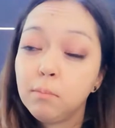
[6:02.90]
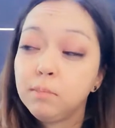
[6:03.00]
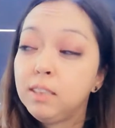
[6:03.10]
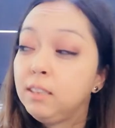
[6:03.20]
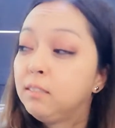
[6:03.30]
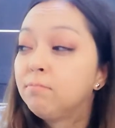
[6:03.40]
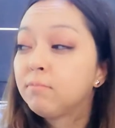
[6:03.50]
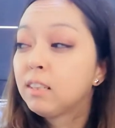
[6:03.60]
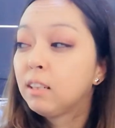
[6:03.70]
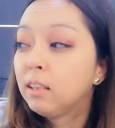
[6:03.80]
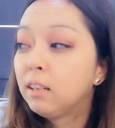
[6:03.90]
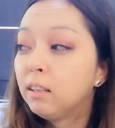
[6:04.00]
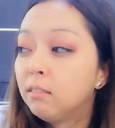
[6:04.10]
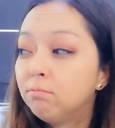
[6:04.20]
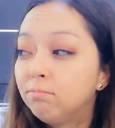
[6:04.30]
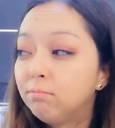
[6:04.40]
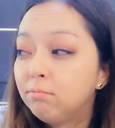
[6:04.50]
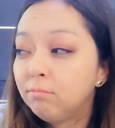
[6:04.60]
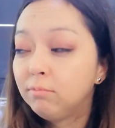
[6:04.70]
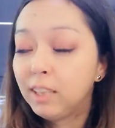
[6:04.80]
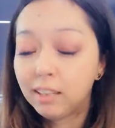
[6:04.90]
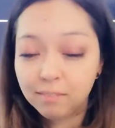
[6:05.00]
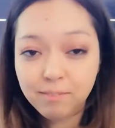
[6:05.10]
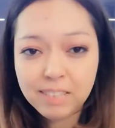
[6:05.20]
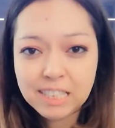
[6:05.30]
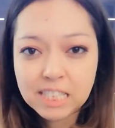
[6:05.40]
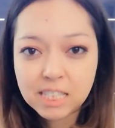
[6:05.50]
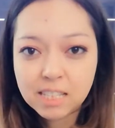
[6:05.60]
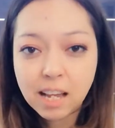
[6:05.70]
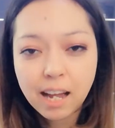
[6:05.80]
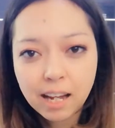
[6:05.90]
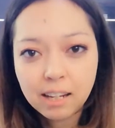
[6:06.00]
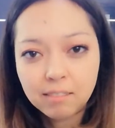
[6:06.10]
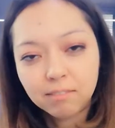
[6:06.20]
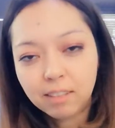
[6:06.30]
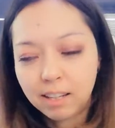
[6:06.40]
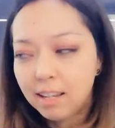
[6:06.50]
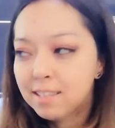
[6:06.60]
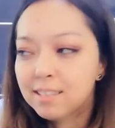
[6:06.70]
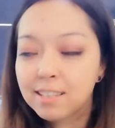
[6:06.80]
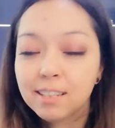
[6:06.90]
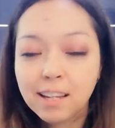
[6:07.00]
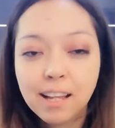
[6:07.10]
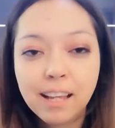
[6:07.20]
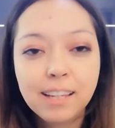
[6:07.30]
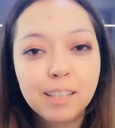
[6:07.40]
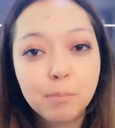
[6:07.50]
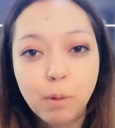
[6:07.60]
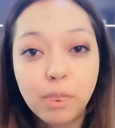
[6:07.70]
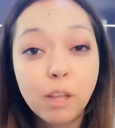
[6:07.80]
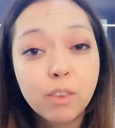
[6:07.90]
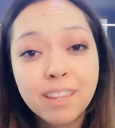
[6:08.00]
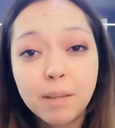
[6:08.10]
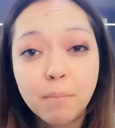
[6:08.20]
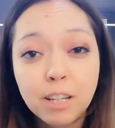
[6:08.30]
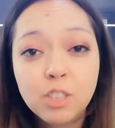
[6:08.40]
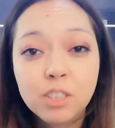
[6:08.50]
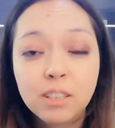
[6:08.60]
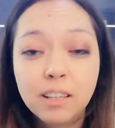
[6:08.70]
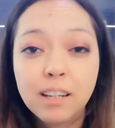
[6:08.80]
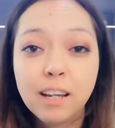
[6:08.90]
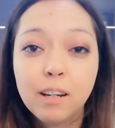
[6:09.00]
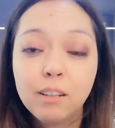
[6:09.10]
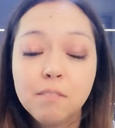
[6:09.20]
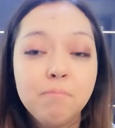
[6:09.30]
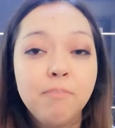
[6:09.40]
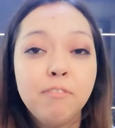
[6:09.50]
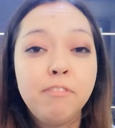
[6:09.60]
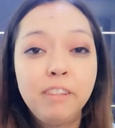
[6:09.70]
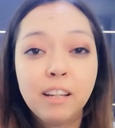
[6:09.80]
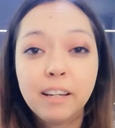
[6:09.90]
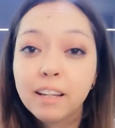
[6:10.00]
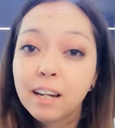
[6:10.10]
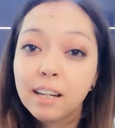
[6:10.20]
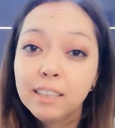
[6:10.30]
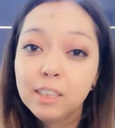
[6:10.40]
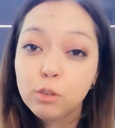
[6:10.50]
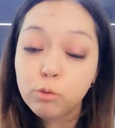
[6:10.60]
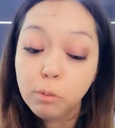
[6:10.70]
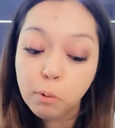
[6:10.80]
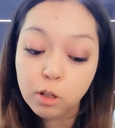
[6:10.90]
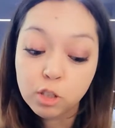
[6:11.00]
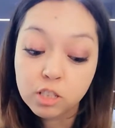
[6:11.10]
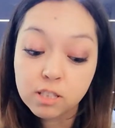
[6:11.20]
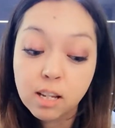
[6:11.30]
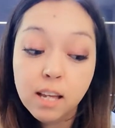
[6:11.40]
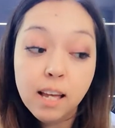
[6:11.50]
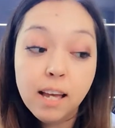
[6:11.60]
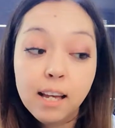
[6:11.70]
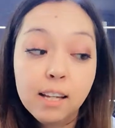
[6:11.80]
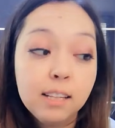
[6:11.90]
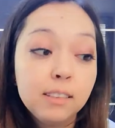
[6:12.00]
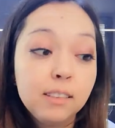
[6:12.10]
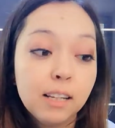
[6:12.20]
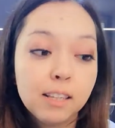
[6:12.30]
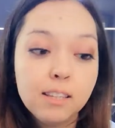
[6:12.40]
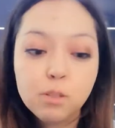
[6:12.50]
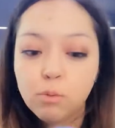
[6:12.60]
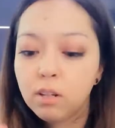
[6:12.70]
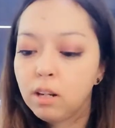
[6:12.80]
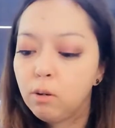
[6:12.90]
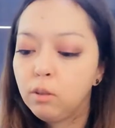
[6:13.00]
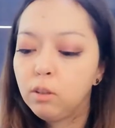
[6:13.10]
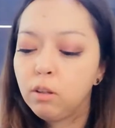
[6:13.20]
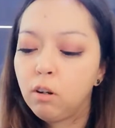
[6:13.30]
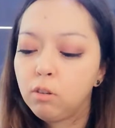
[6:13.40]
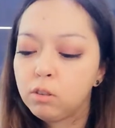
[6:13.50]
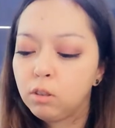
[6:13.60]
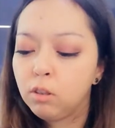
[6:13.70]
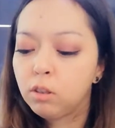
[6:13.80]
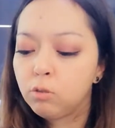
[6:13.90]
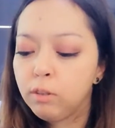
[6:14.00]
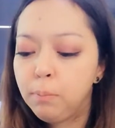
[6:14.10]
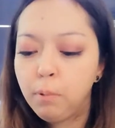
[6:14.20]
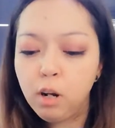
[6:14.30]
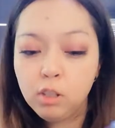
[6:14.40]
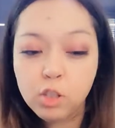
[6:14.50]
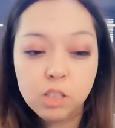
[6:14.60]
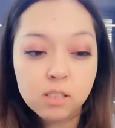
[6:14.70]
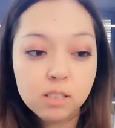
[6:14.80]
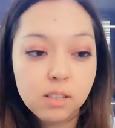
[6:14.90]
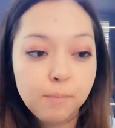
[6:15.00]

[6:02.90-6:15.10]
empty. Yeah, it's, as I said, I like it, but not that much that I feel like I need to repurchase. And yeah, this one I will also not repurchase,